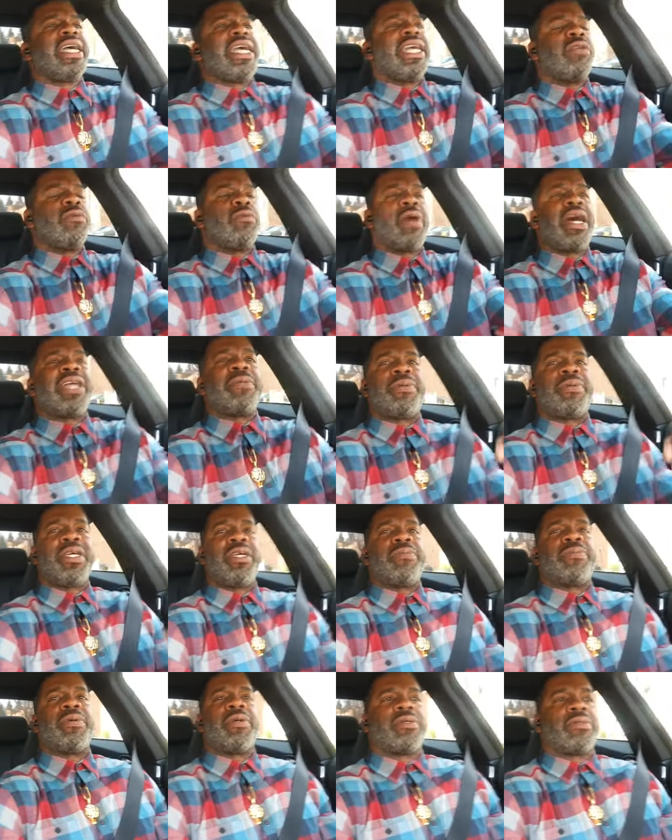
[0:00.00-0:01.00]
in white
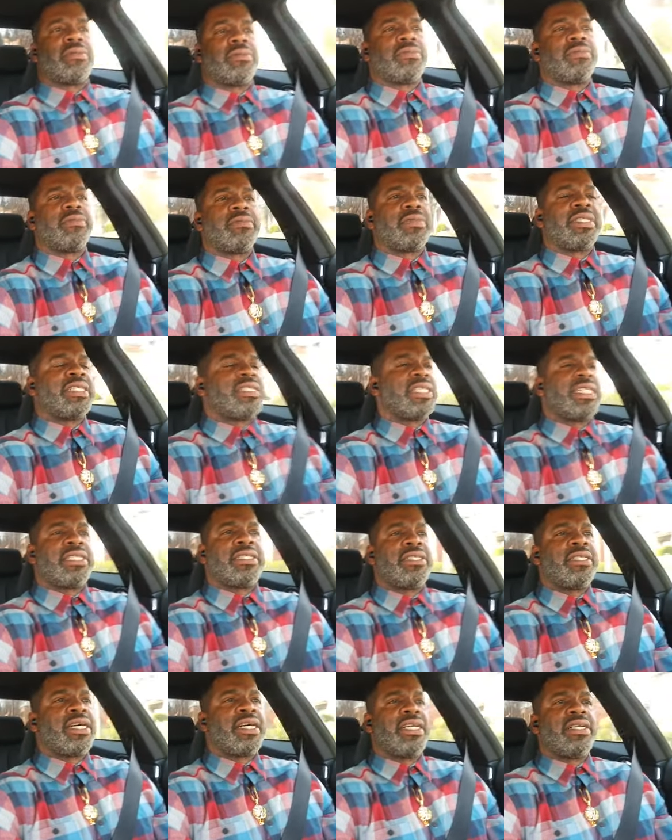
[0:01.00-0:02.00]
people. It's,
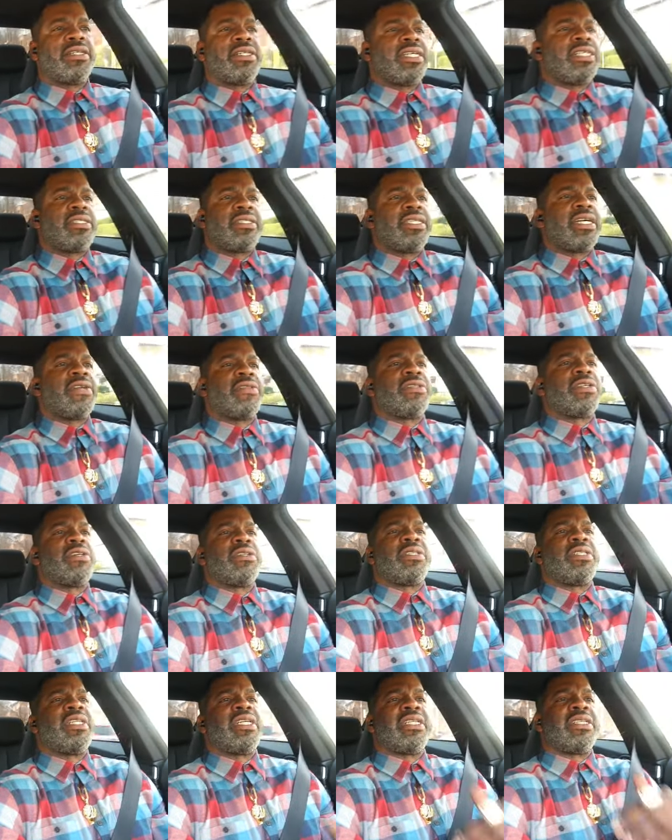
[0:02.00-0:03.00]
it's not. It's not.
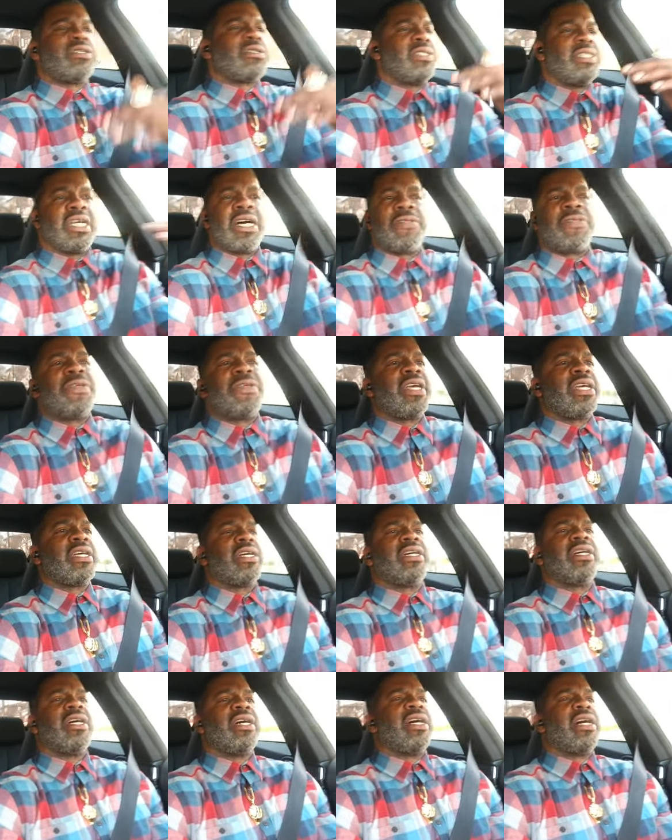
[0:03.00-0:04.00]
There's there's
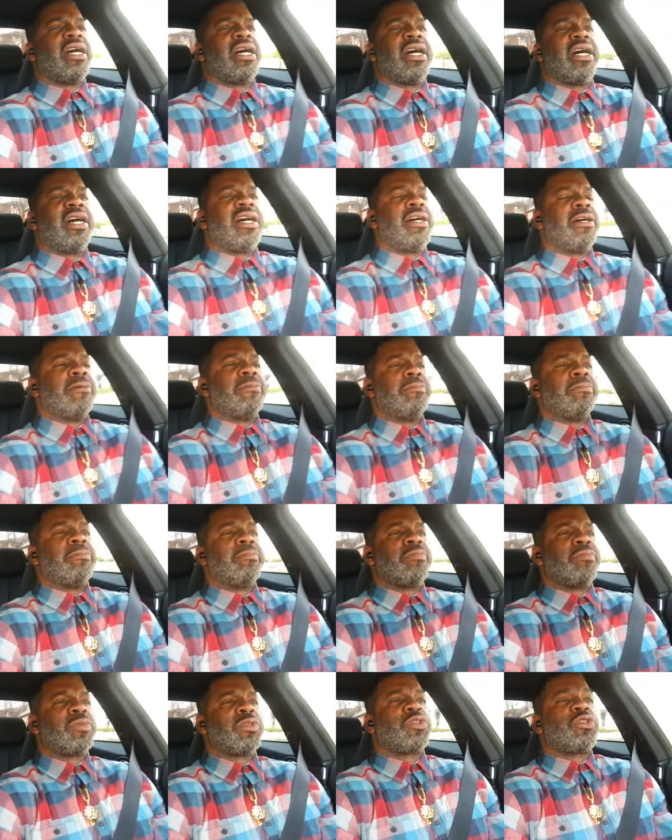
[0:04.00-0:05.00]
nothing
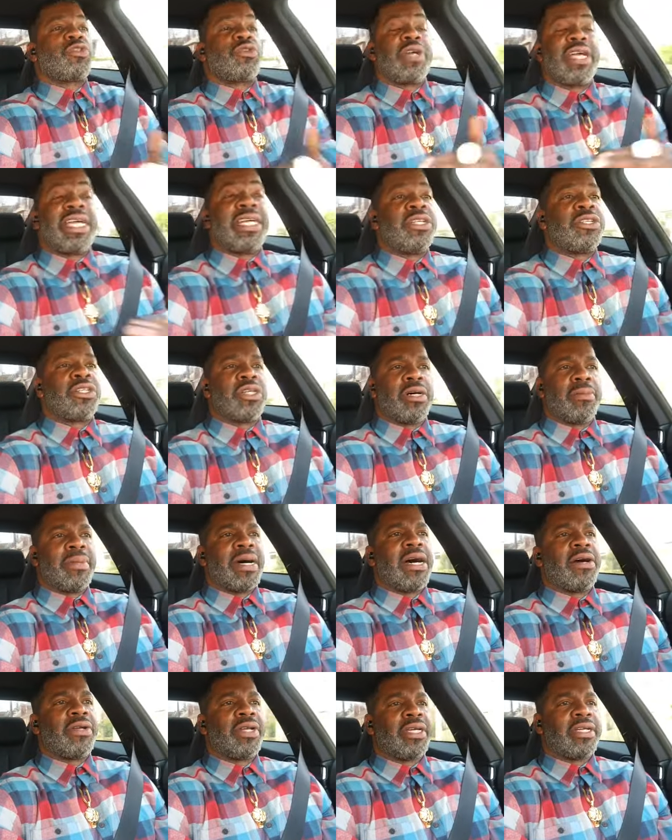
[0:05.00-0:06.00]
um, strange
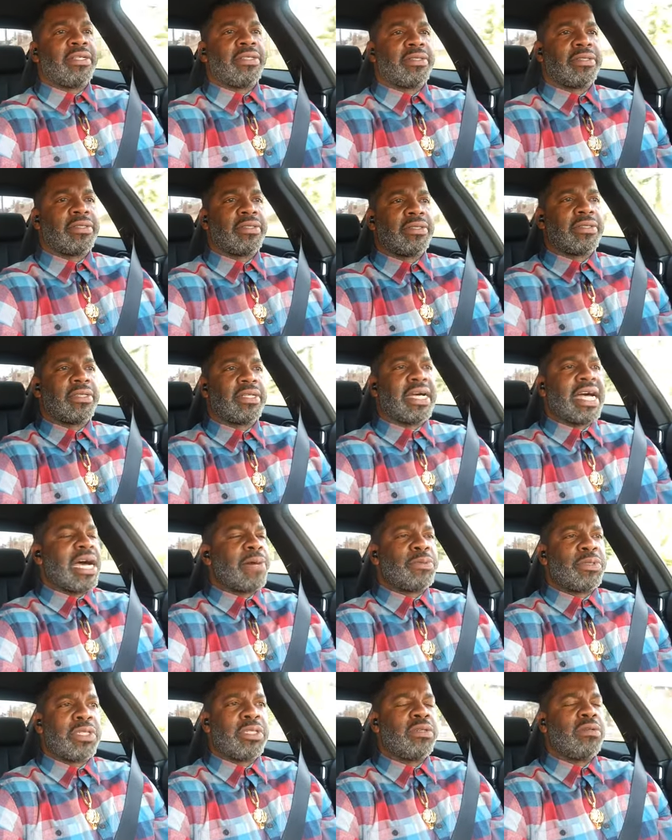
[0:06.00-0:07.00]
about it.
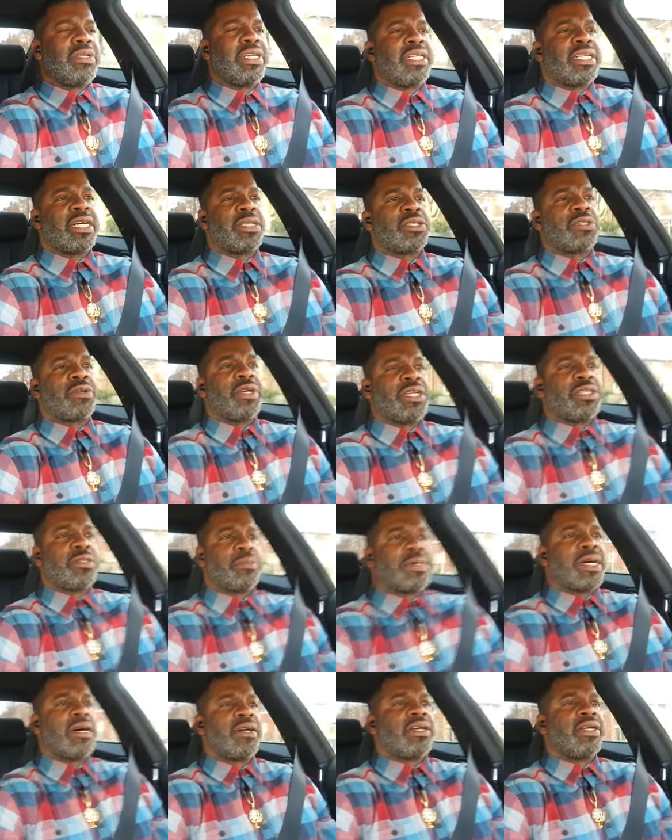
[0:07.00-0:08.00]
Absolutely not strange
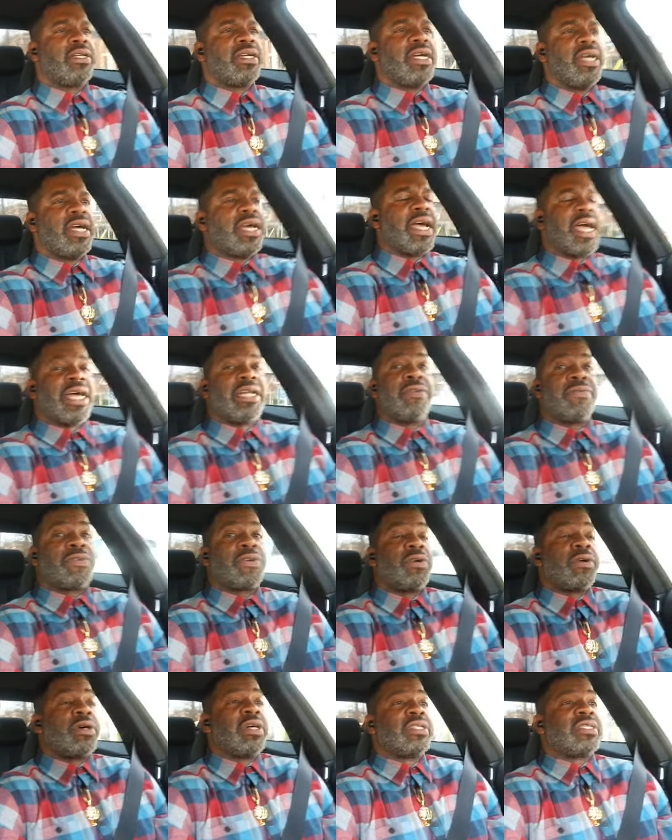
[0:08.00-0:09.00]
about it. And of
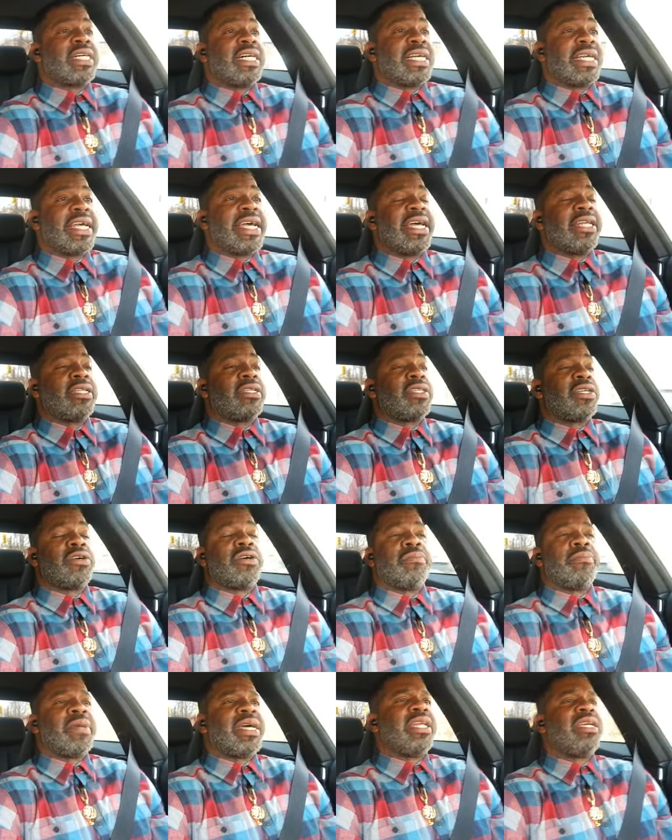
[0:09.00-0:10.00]
course, again, there
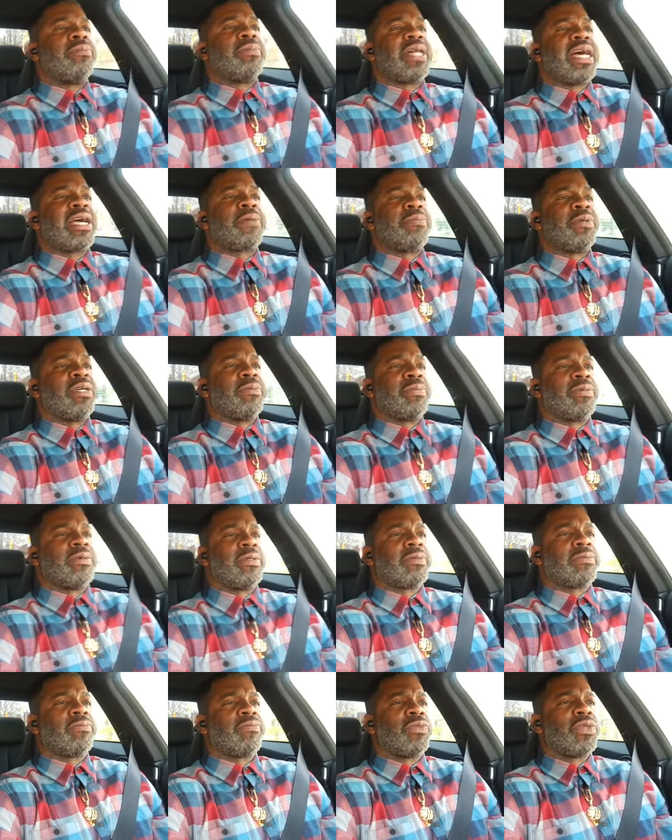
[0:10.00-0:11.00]
are many black people
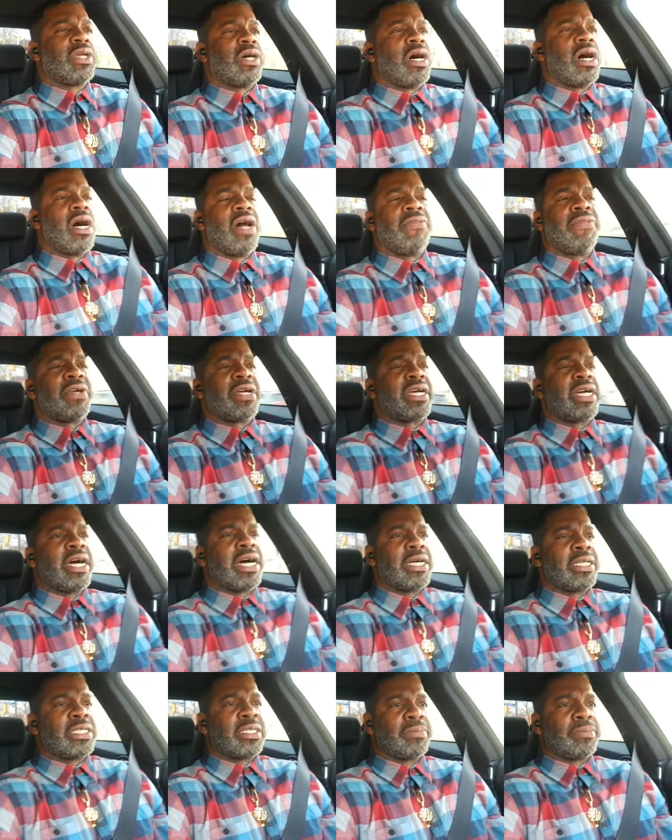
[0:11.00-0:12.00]
on the
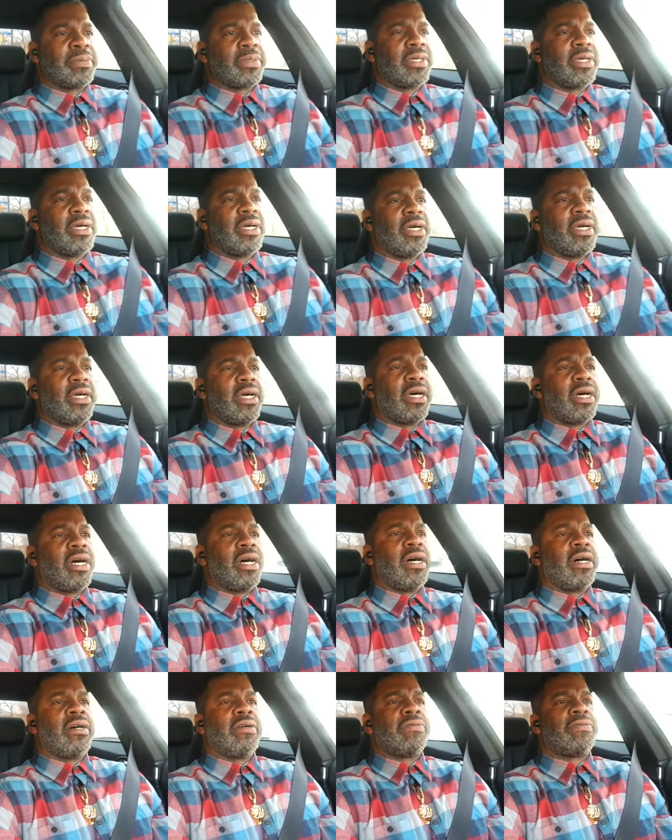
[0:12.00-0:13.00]
cusp
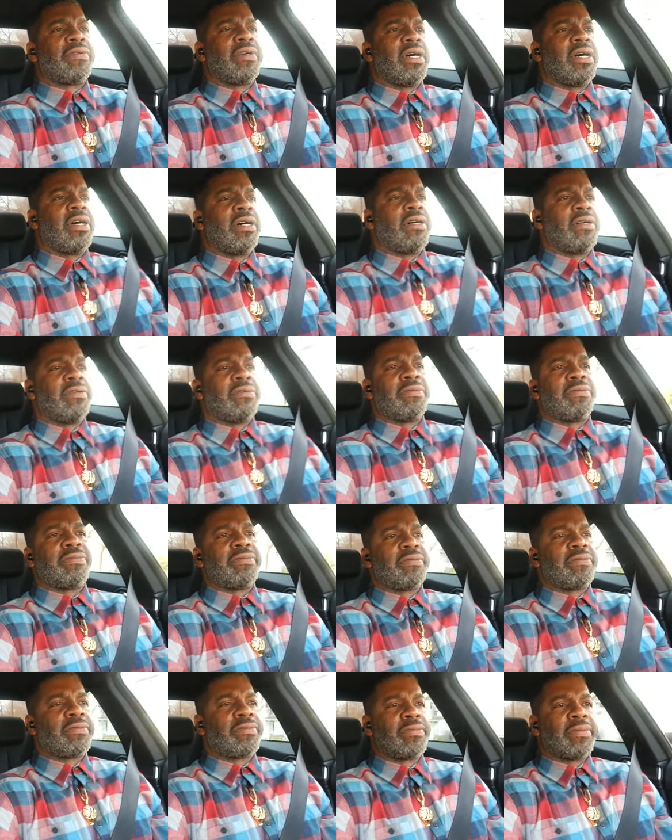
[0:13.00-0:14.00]
of
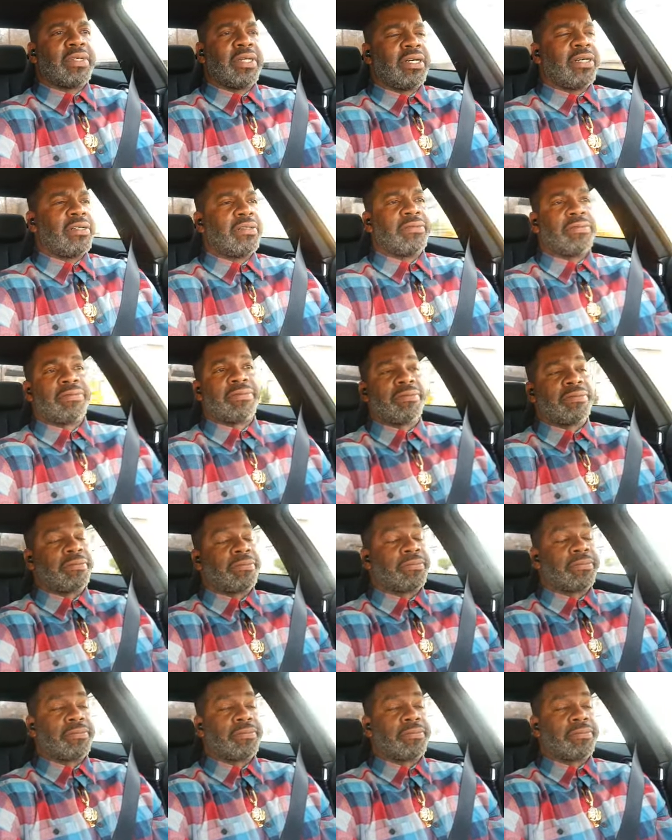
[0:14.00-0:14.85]
of, of